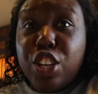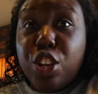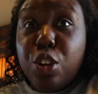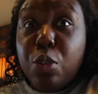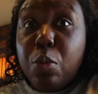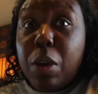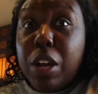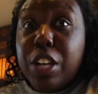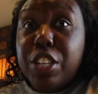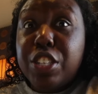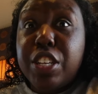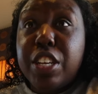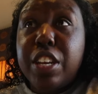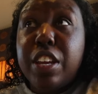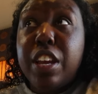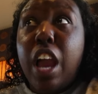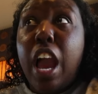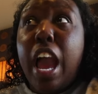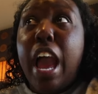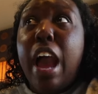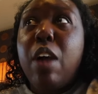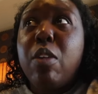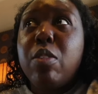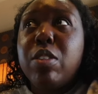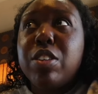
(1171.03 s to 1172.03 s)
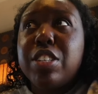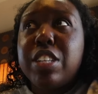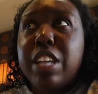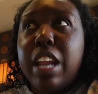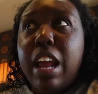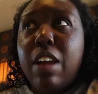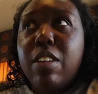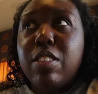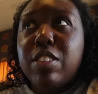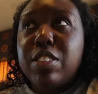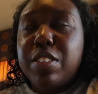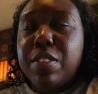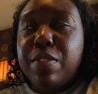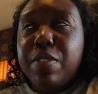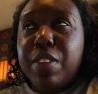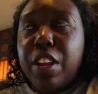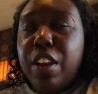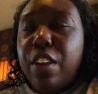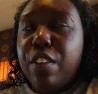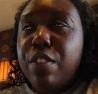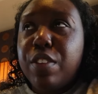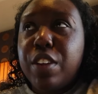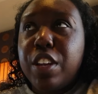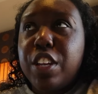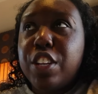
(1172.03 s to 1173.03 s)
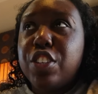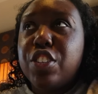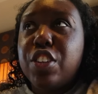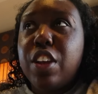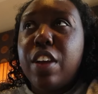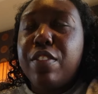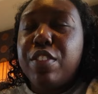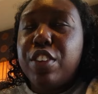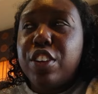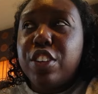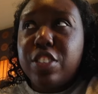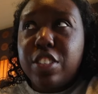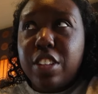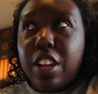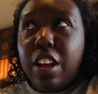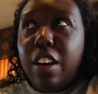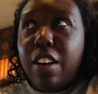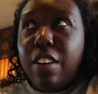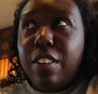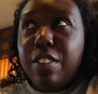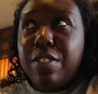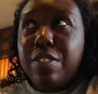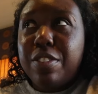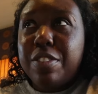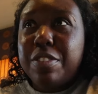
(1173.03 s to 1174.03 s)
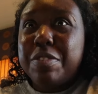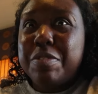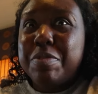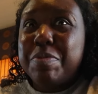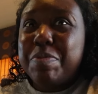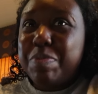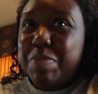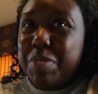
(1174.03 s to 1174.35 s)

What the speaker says: You're watching hours and hours of video footage of yourself.